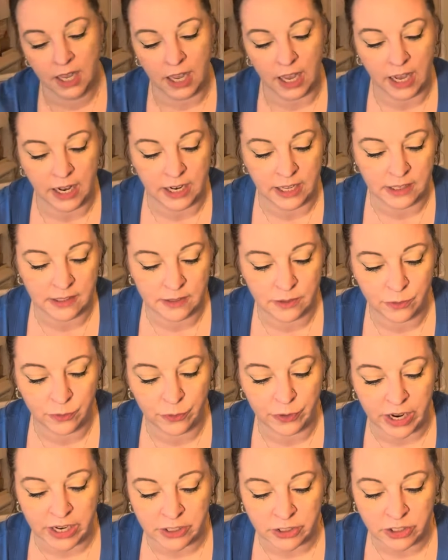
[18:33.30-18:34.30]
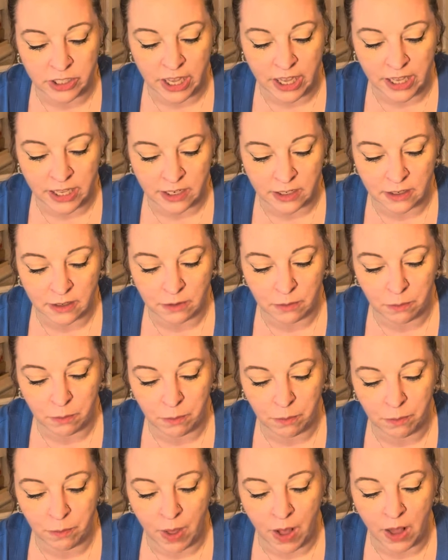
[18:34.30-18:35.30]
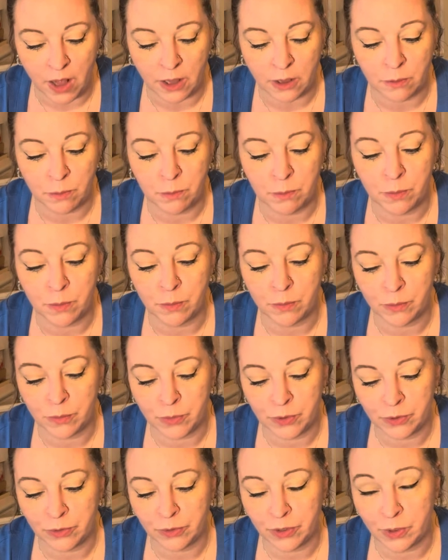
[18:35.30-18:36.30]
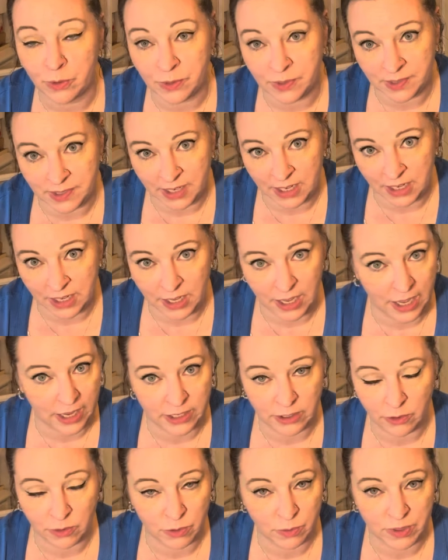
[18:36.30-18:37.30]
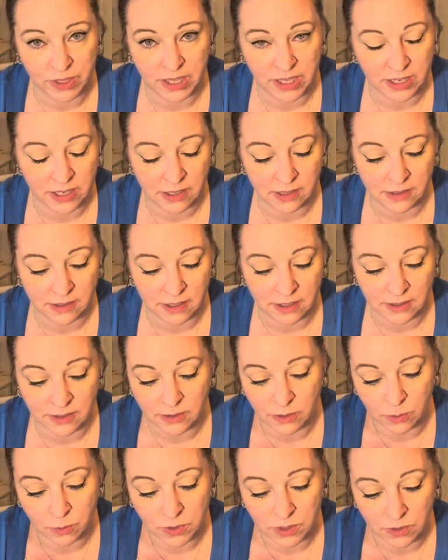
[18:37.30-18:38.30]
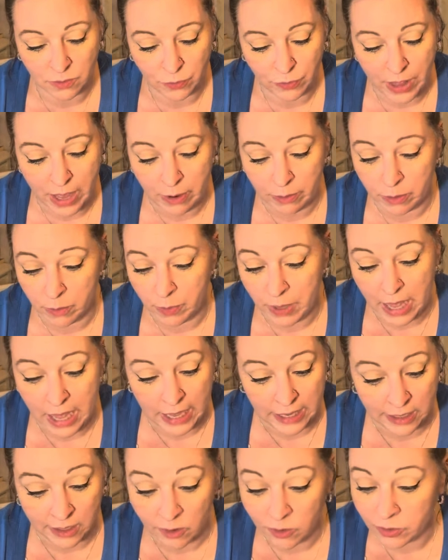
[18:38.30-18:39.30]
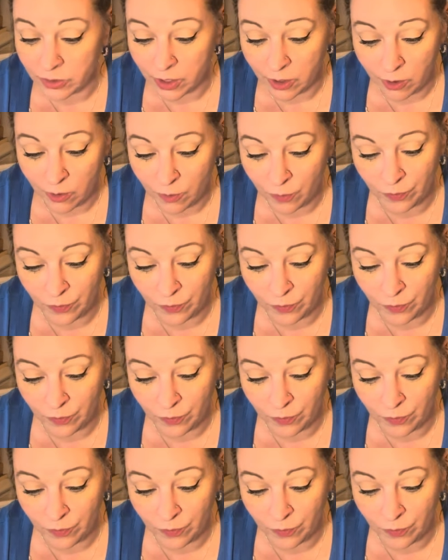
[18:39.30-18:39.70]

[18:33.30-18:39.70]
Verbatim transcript: And it's fresh cut palmarosa. I don't know what that is. I assume it's a flower, but I don't know.